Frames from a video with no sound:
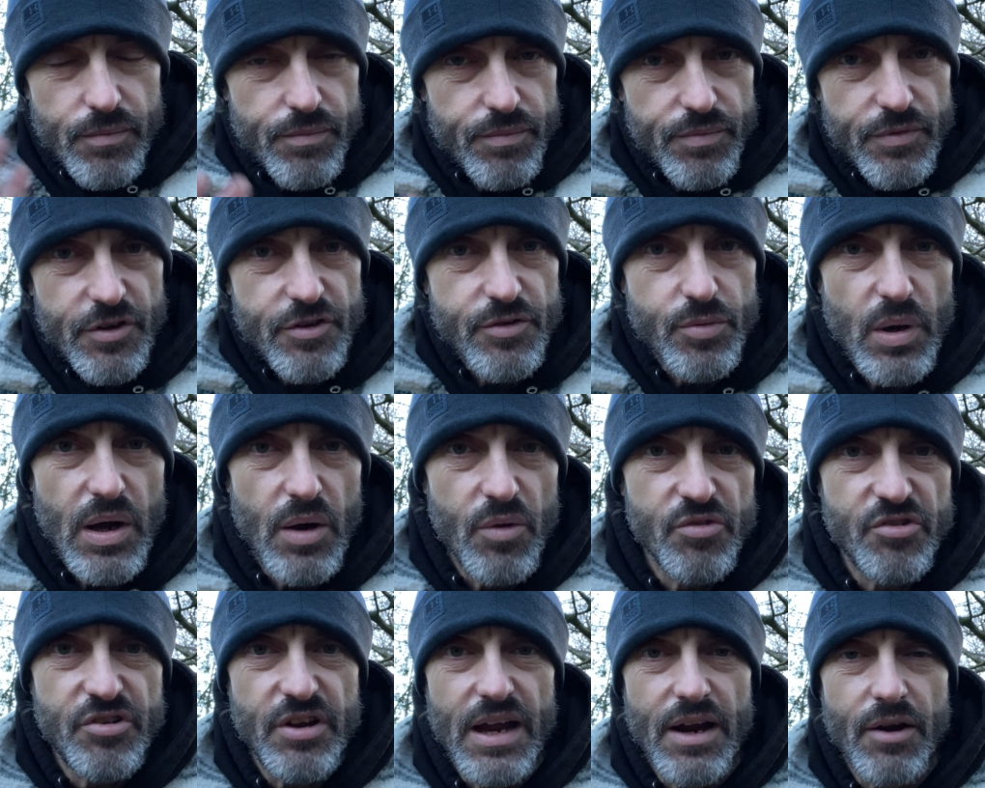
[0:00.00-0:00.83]
the
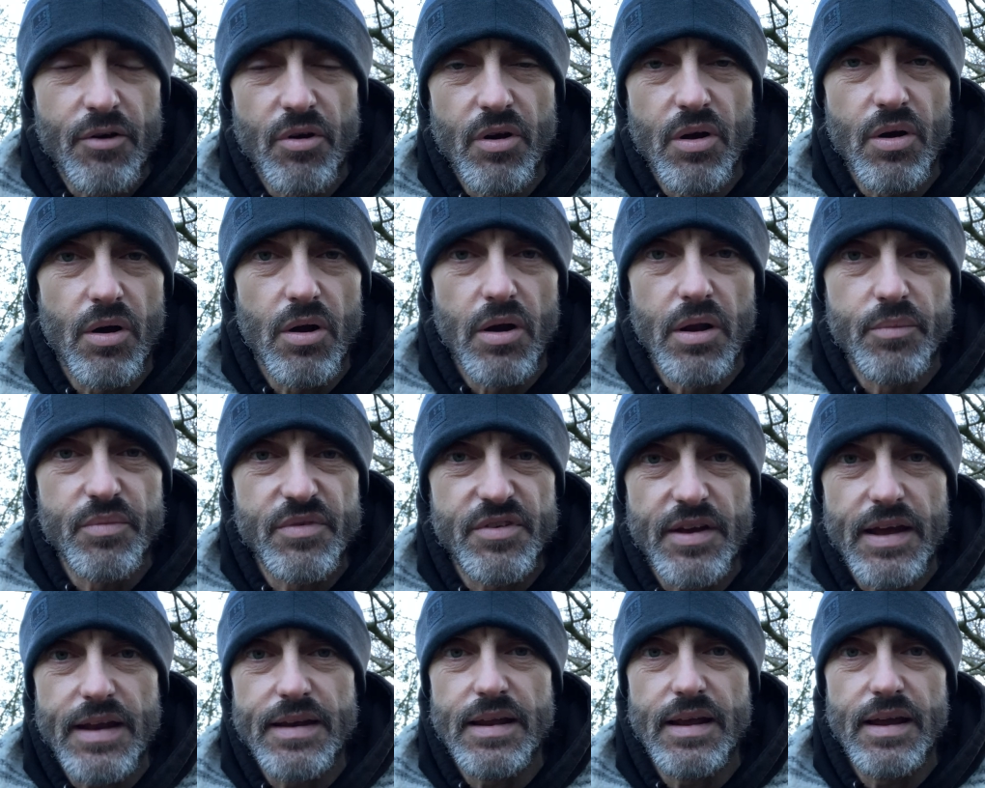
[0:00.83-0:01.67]
12 chakra column
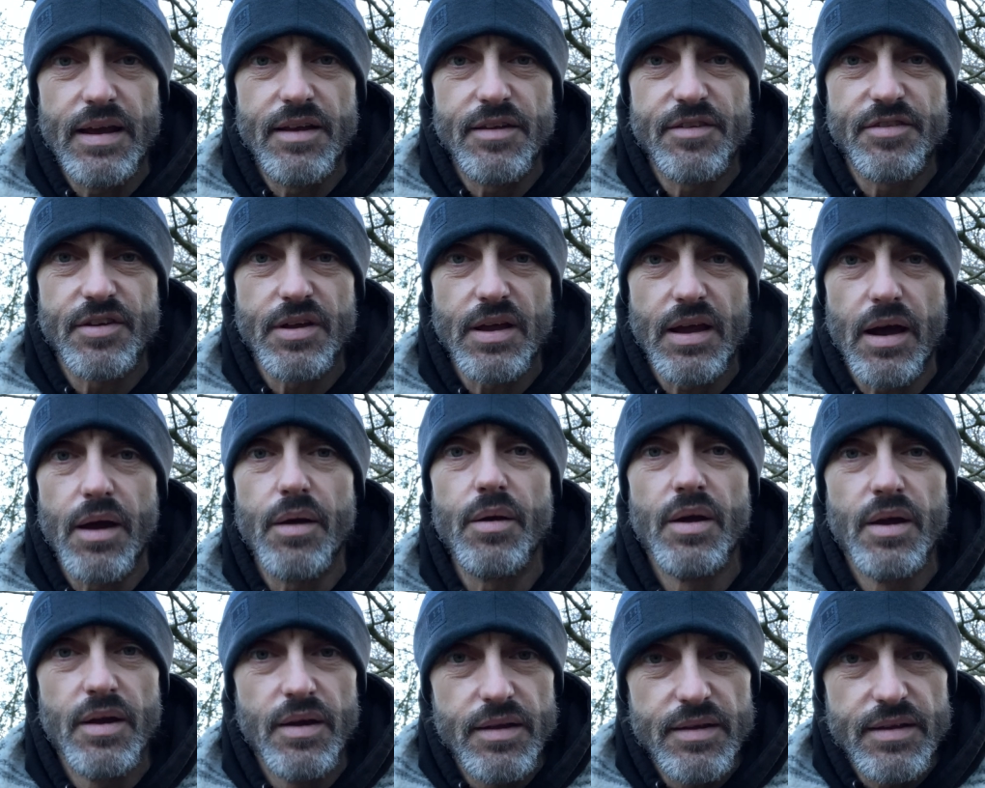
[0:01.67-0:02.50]
10 years ago
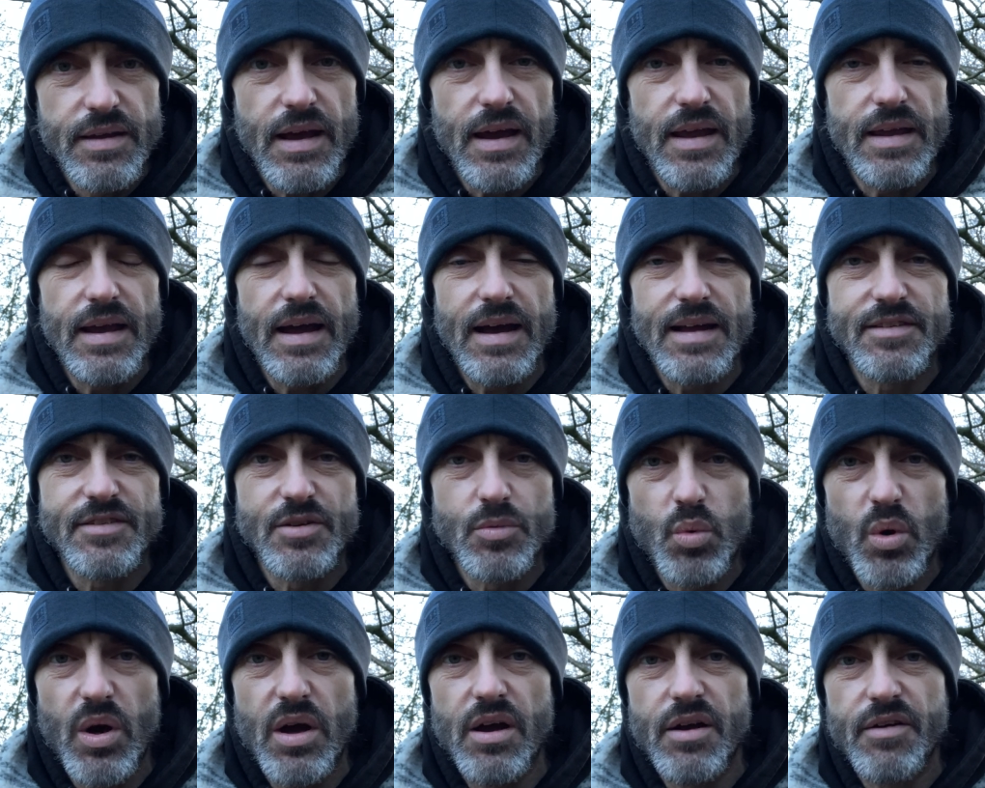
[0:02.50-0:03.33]
yeah you had
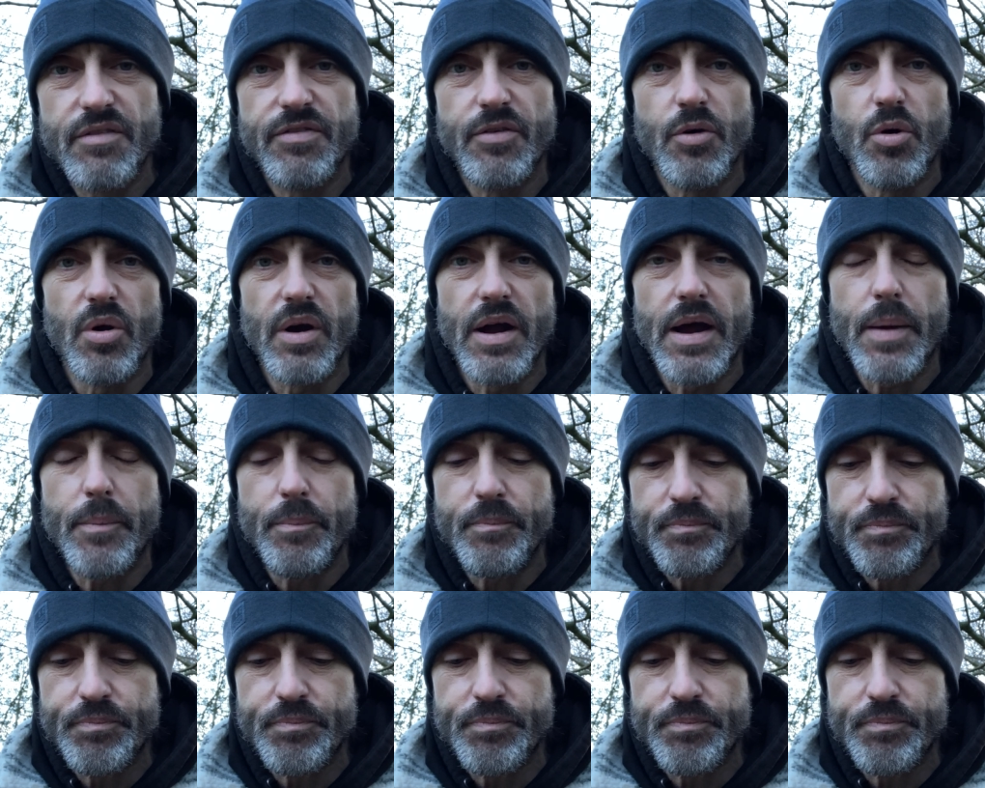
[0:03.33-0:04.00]
to work for it